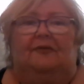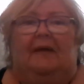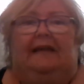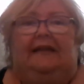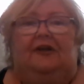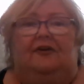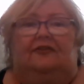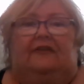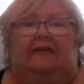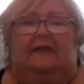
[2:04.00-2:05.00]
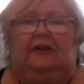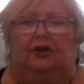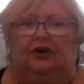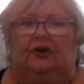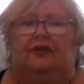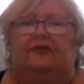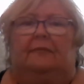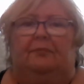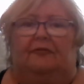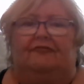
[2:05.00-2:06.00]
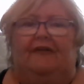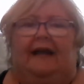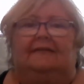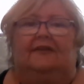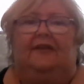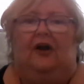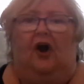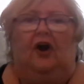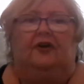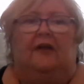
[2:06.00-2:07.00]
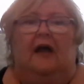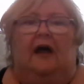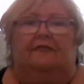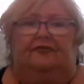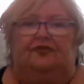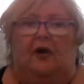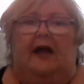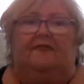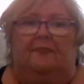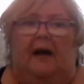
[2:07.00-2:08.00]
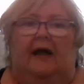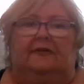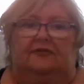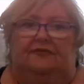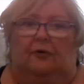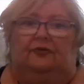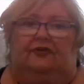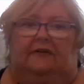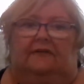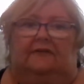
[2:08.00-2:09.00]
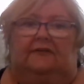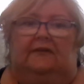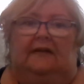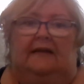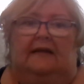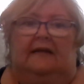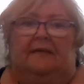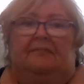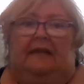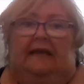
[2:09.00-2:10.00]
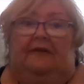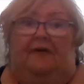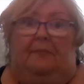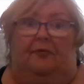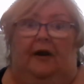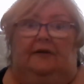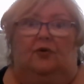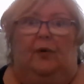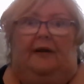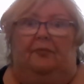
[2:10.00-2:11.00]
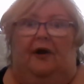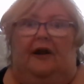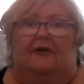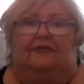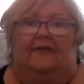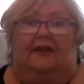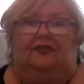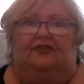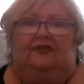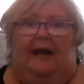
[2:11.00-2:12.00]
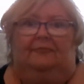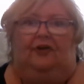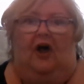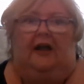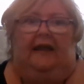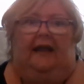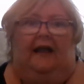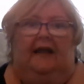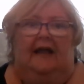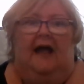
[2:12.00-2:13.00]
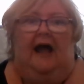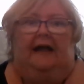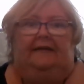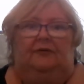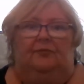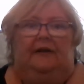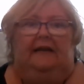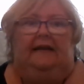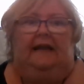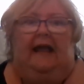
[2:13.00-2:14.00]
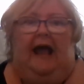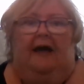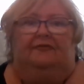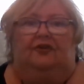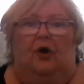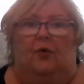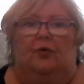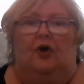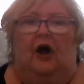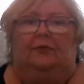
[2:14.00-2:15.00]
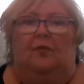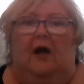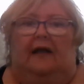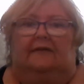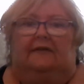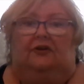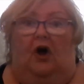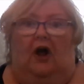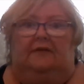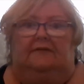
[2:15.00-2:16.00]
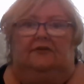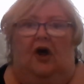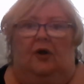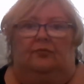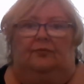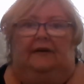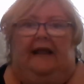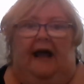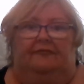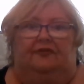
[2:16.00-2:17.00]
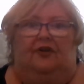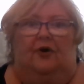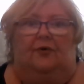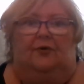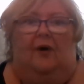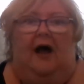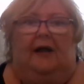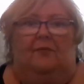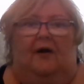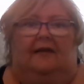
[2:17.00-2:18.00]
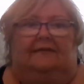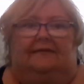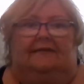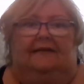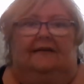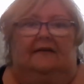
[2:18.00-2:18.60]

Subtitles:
for many years as I learned and perfected the art of drive-by devotions. If I prayed quick prayers and then just kept talking, I didn't really have to know who God was, and God did not really have to know who I was.